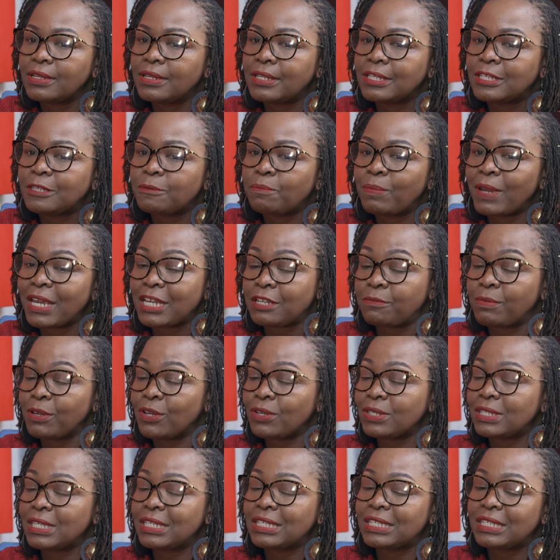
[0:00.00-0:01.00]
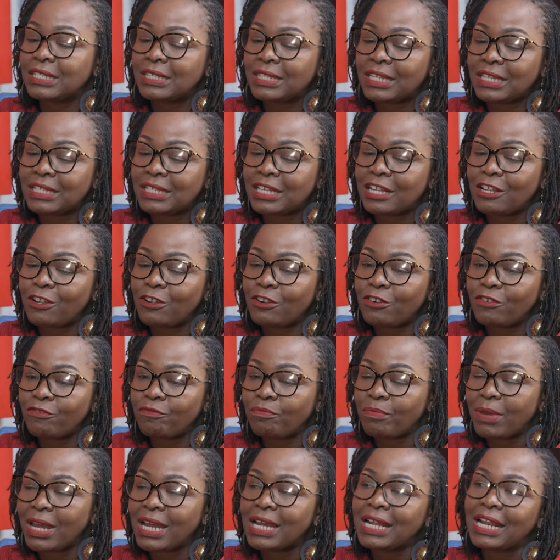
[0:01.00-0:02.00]
despite because there's there's a lot
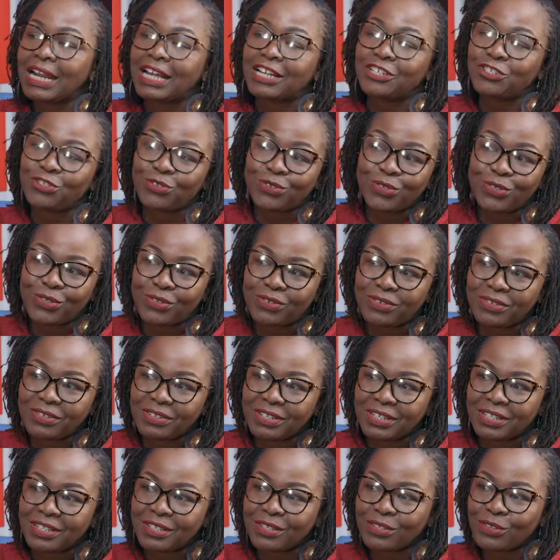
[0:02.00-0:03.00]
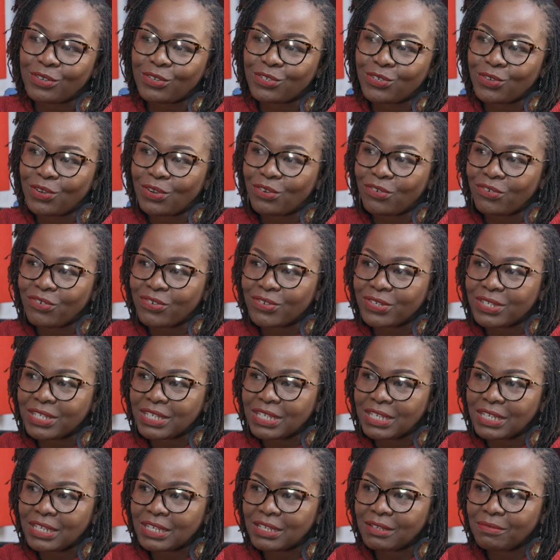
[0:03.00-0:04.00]
of backlash also it's not all
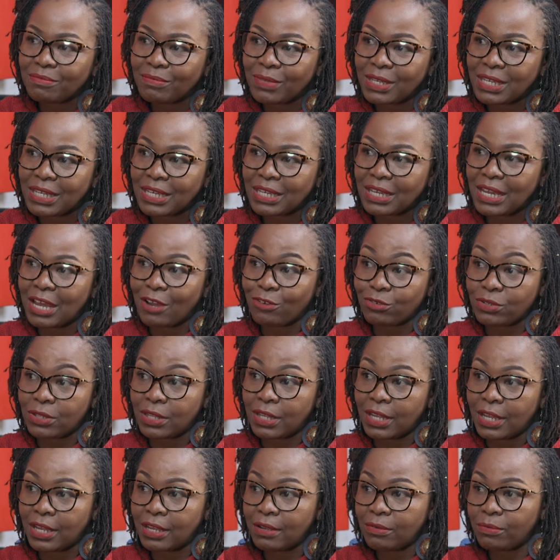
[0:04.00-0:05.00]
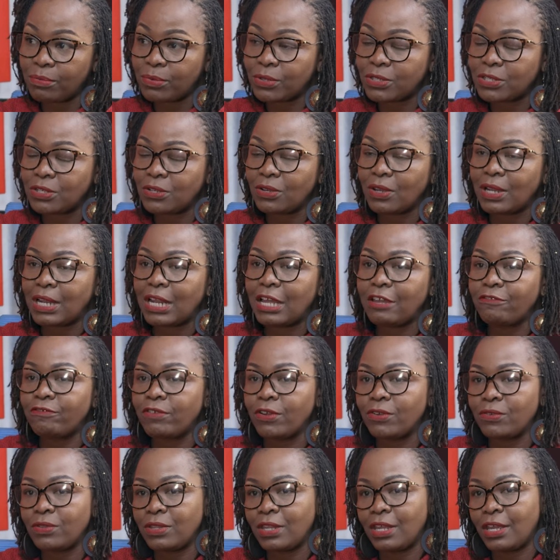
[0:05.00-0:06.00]
rosy being yeah. out there putting mm. your
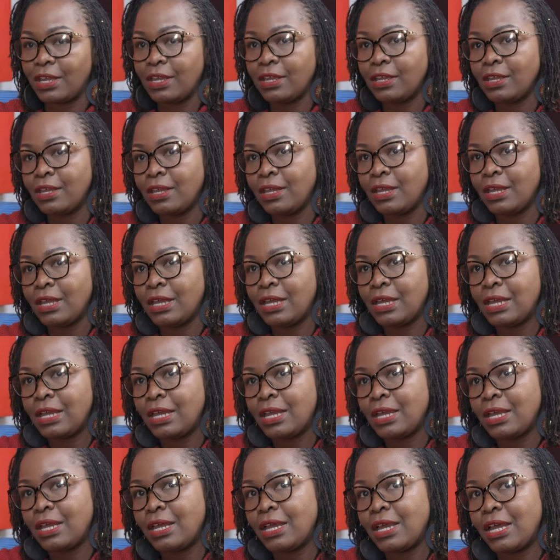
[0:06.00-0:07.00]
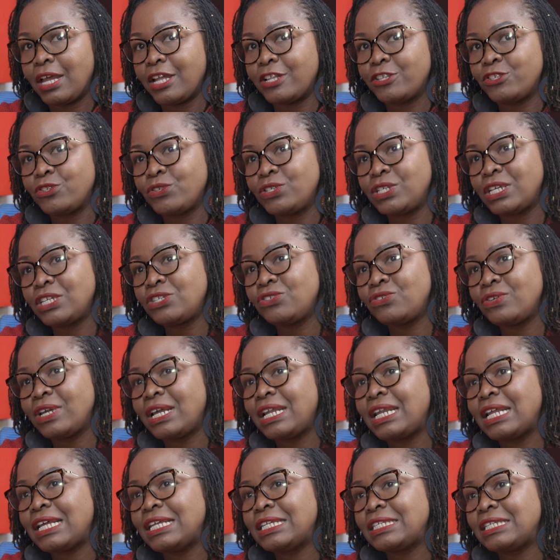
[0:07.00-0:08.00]
life out there and so just
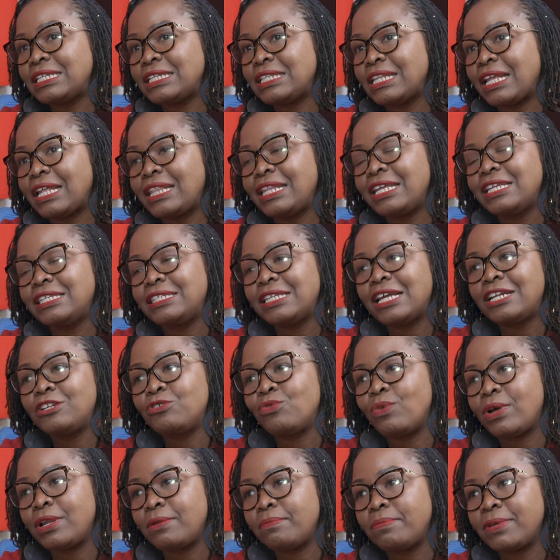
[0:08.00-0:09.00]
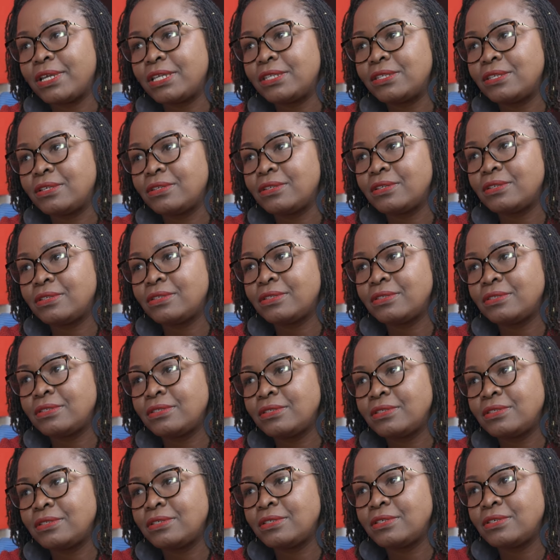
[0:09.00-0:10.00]
realizing that there's that one person
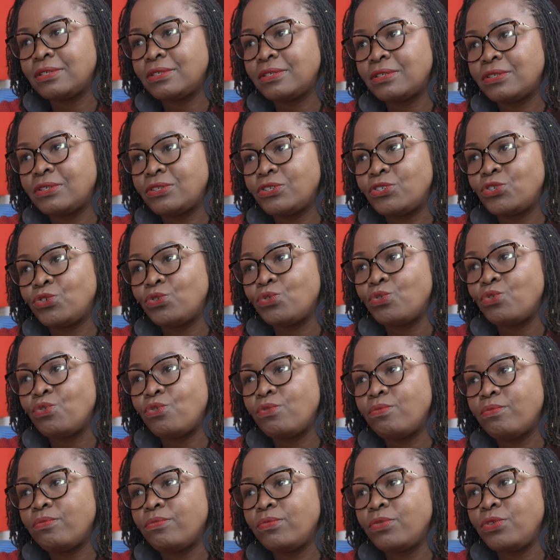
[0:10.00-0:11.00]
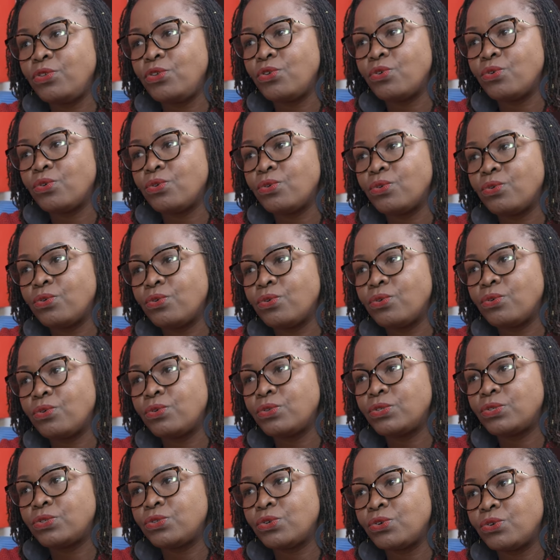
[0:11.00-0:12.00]
yeah to whom
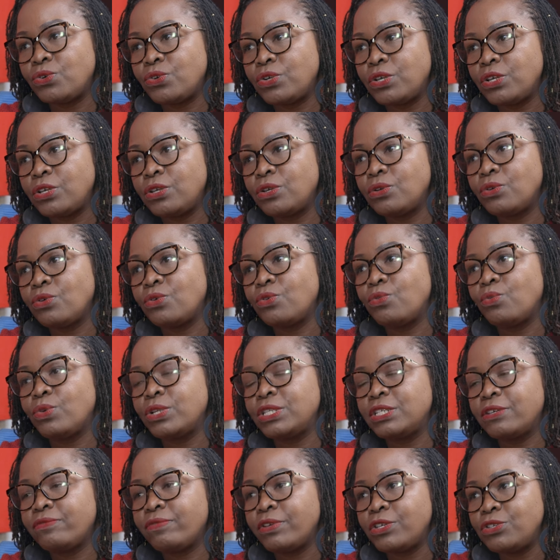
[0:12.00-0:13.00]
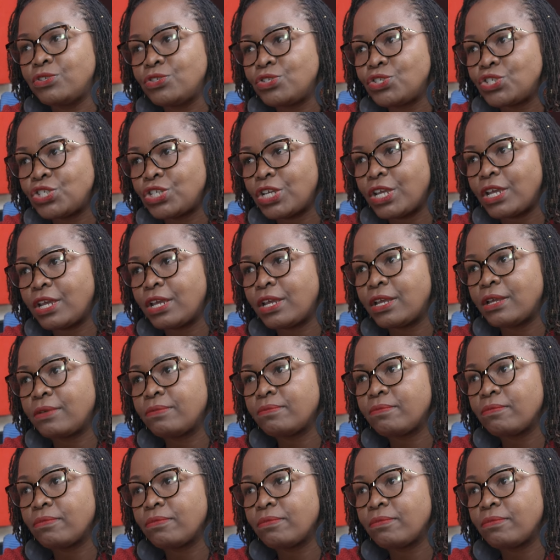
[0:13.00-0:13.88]
your story or whatever you share